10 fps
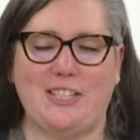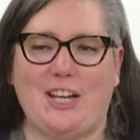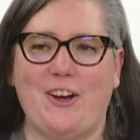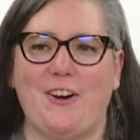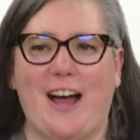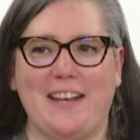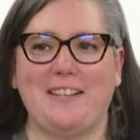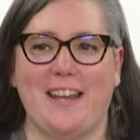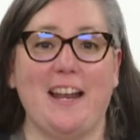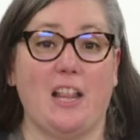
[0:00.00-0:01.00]
so I
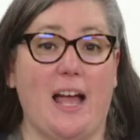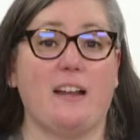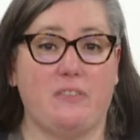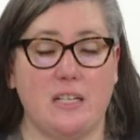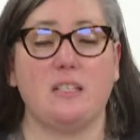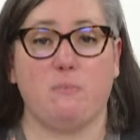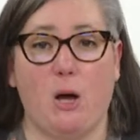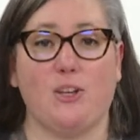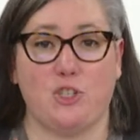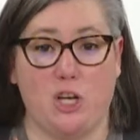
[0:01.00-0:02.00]
knit a lot of these
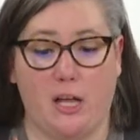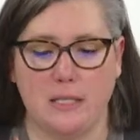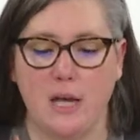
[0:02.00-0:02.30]
small shawls.